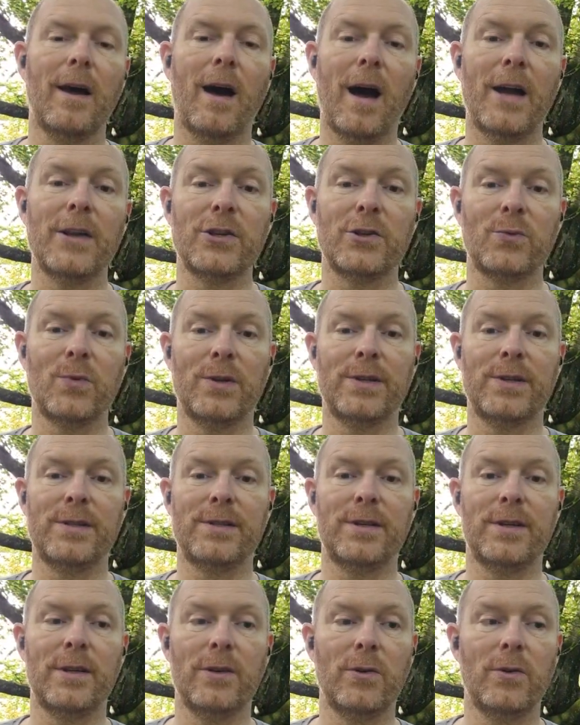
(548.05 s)
I just wanted
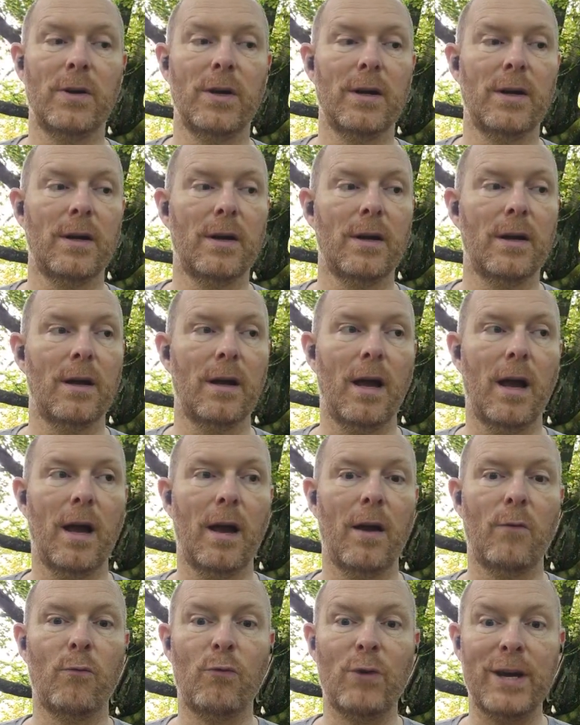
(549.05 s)
to
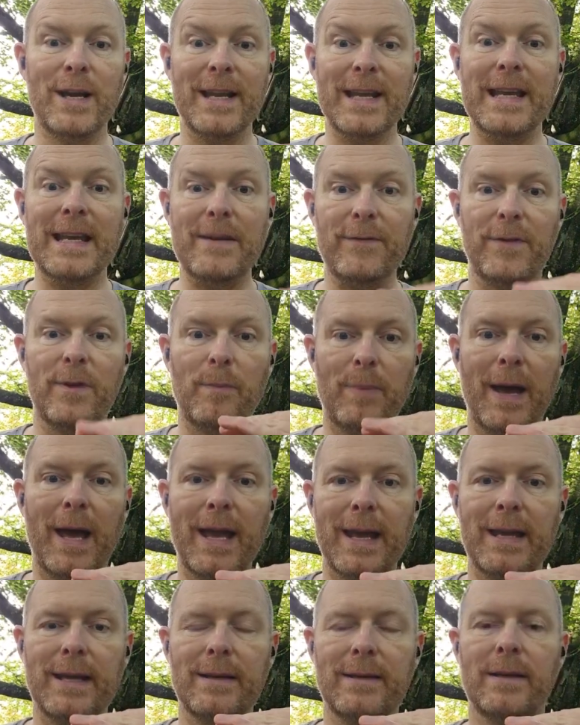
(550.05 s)
relieve the
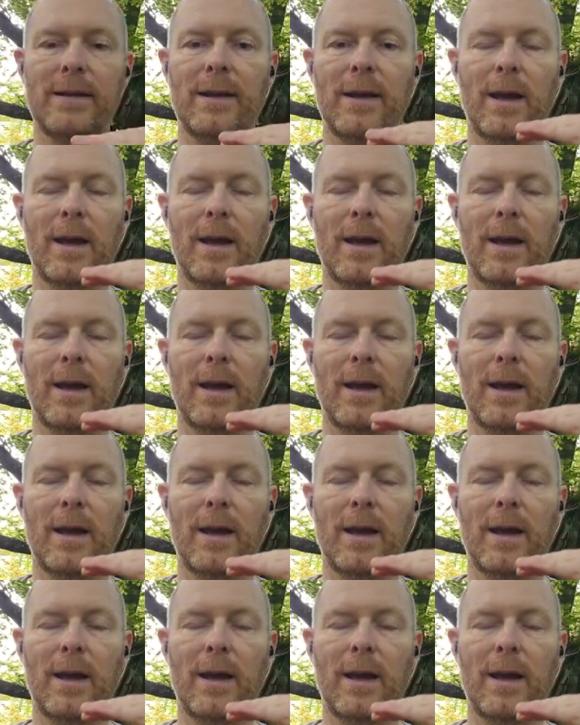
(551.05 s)
pain